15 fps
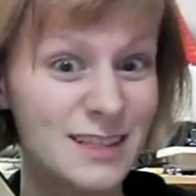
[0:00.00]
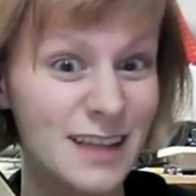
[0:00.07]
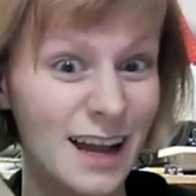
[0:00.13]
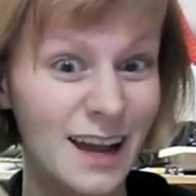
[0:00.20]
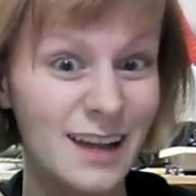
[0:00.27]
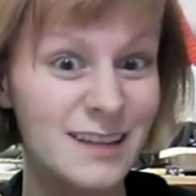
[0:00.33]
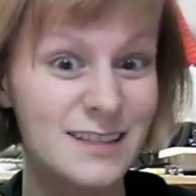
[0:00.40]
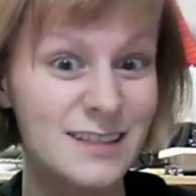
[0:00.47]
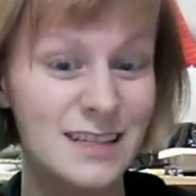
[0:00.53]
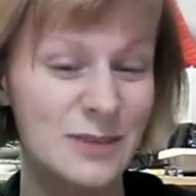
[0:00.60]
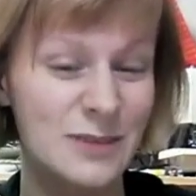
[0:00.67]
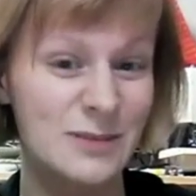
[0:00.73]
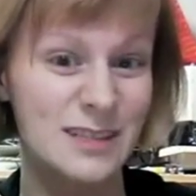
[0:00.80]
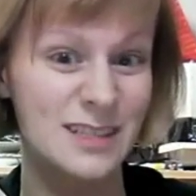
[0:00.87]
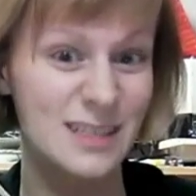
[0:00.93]
size and
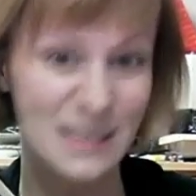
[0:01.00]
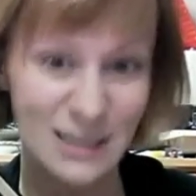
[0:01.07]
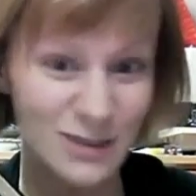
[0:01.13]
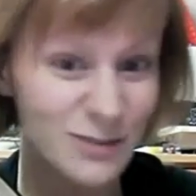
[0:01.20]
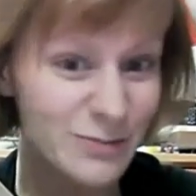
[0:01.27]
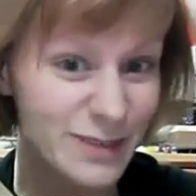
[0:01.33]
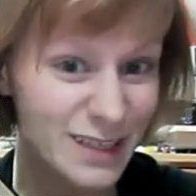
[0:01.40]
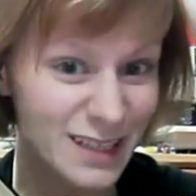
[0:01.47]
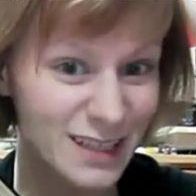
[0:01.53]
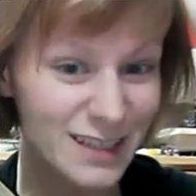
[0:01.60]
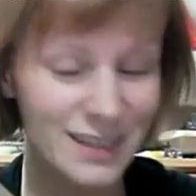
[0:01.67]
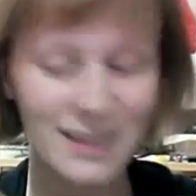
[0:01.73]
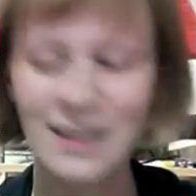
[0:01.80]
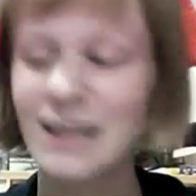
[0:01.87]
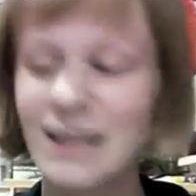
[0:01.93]
it was too
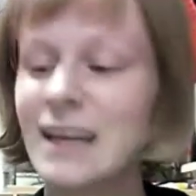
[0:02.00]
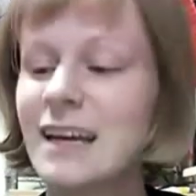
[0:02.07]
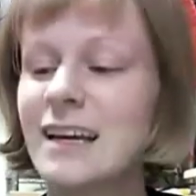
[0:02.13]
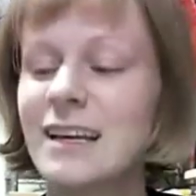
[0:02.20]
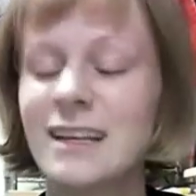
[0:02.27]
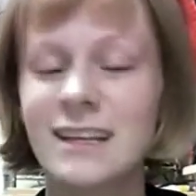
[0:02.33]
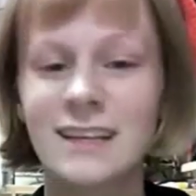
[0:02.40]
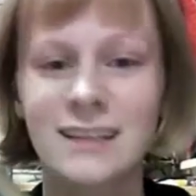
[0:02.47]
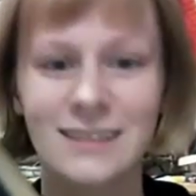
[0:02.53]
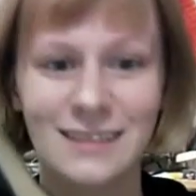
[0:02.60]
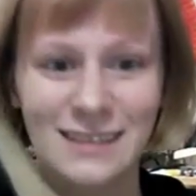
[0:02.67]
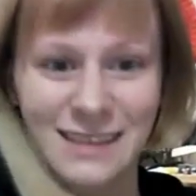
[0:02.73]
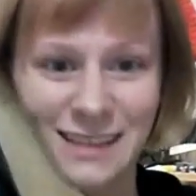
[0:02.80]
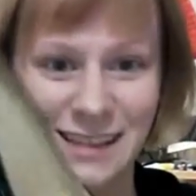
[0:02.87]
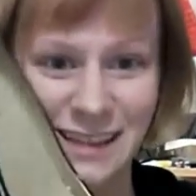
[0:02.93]
big.
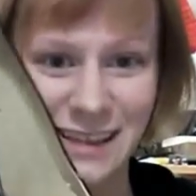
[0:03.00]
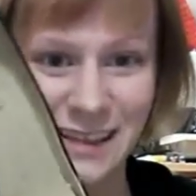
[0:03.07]
I